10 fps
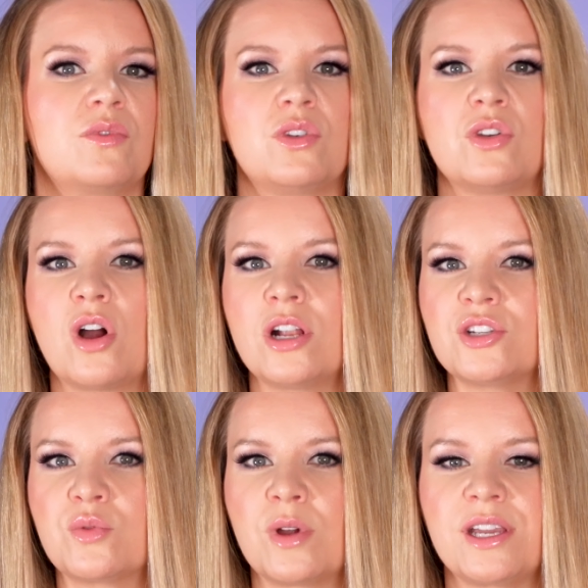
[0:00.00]
not
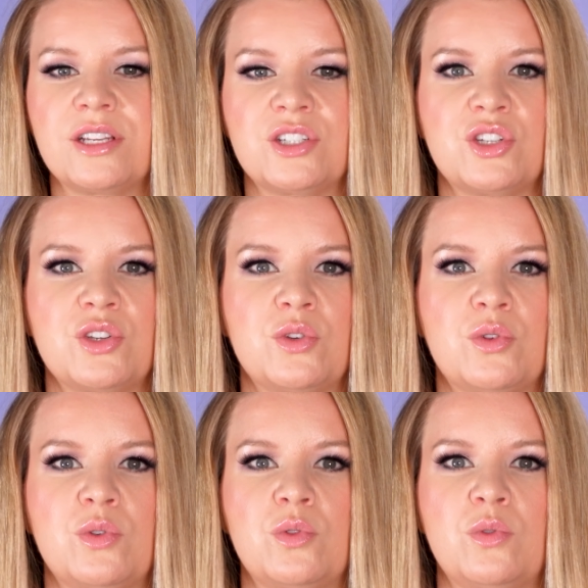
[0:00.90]
trying
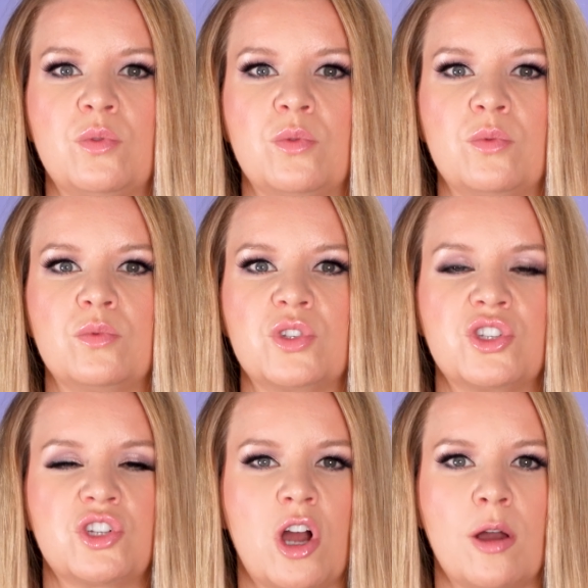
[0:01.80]
to
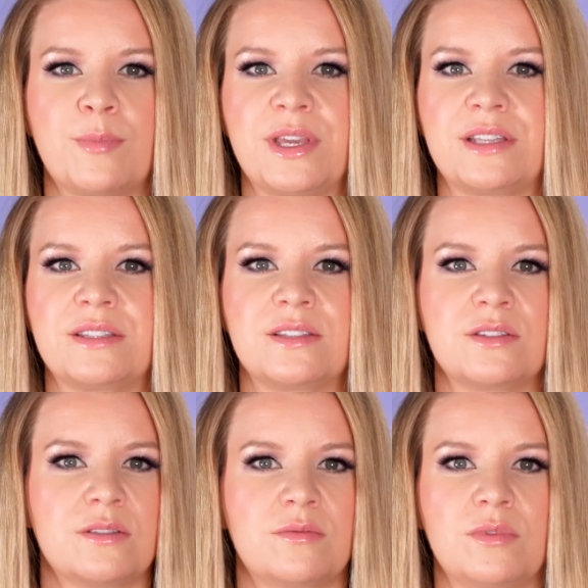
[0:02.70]
stop its,
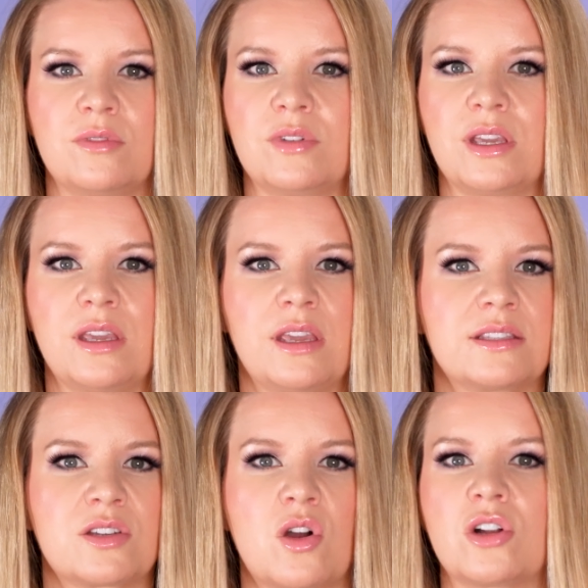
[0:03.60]

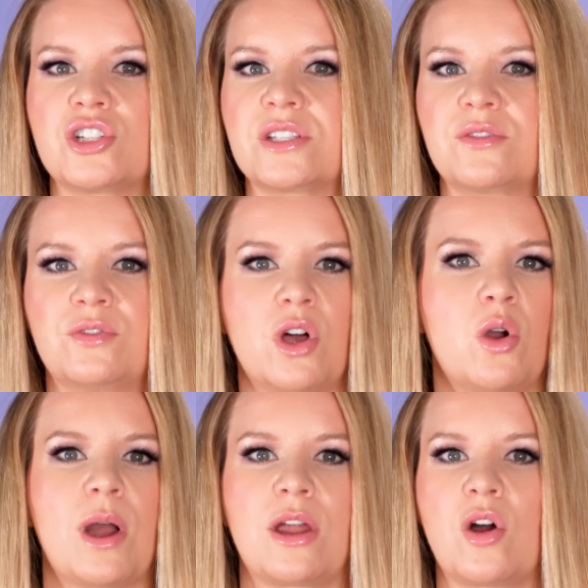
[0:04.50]
its conscious
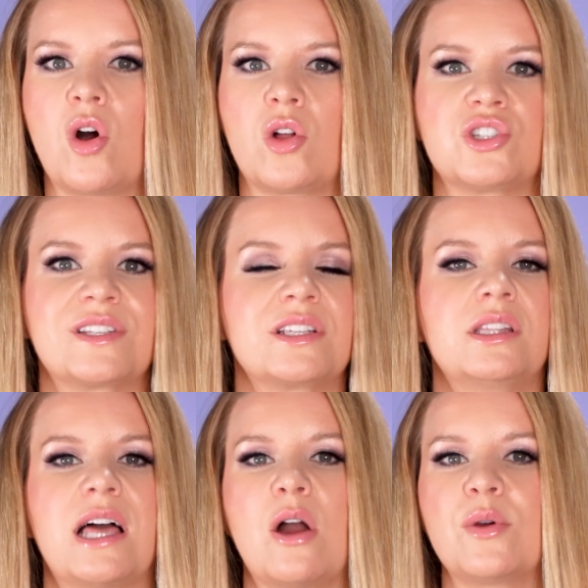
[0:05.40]
flow at all, just
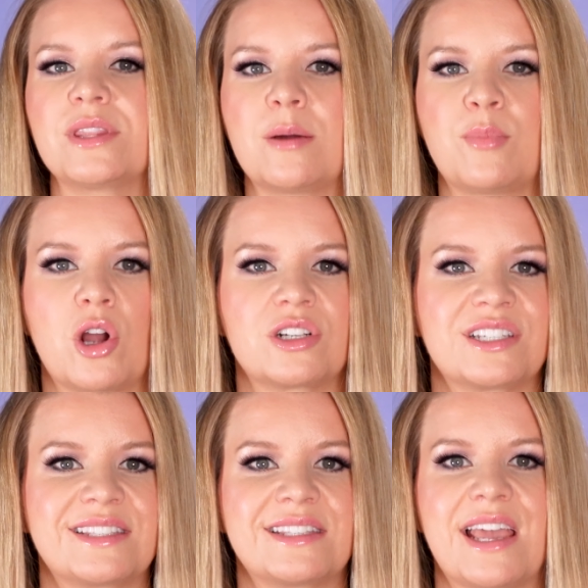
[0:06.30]
allowing that part to
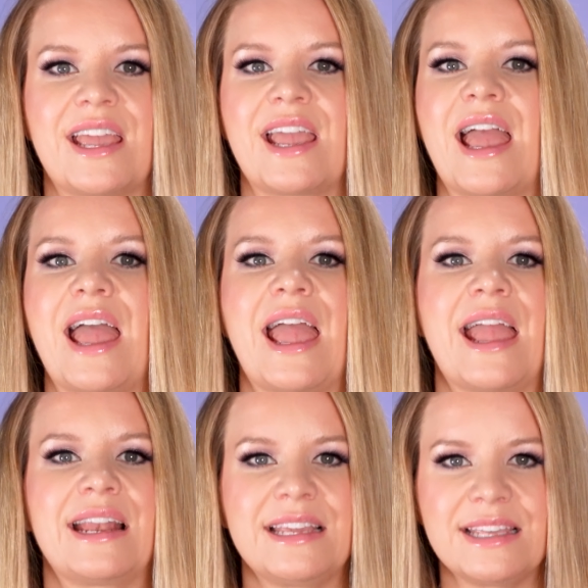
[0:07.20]
say
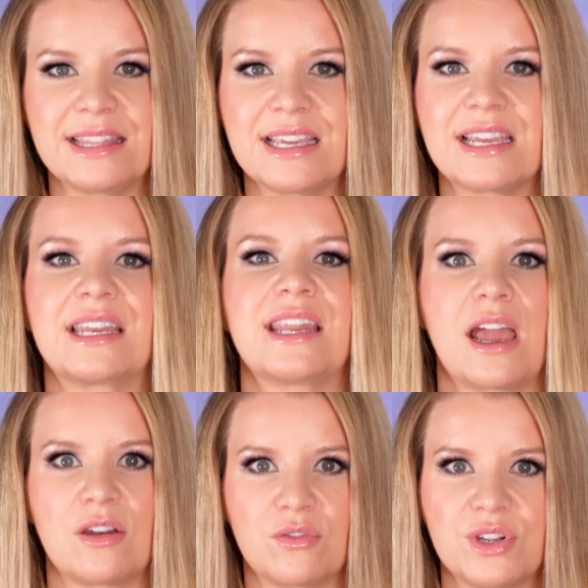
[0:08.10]
anything and
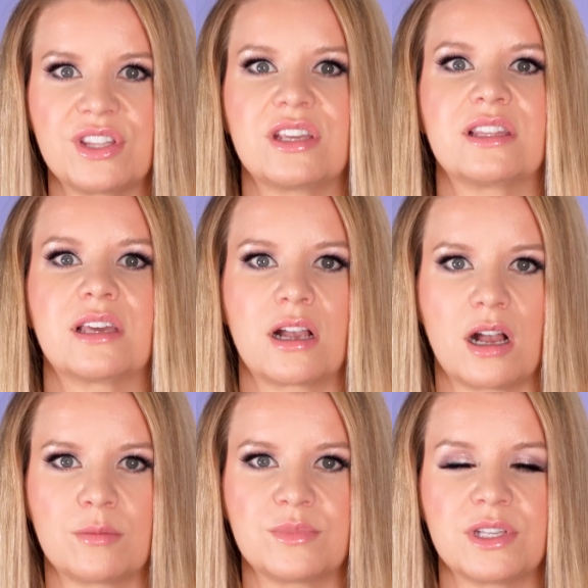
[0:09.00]
everything that
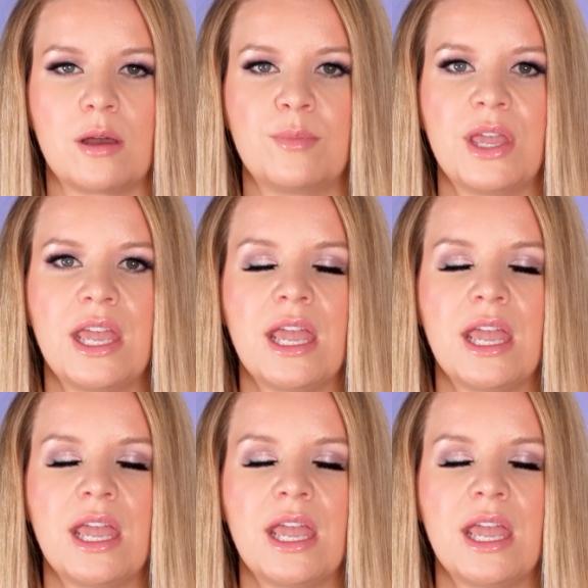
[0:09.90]
comes up.